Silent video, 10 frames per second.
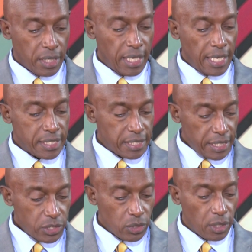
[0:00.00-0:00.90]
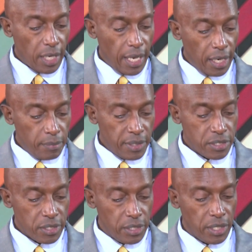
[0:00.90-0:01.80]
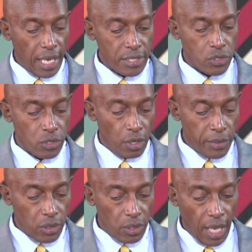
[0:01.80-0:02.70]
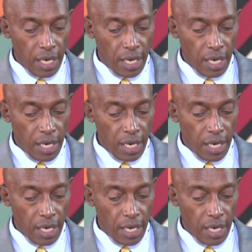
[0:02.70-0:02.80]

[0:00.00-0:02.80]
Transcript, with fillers: the essential elements in the astronomical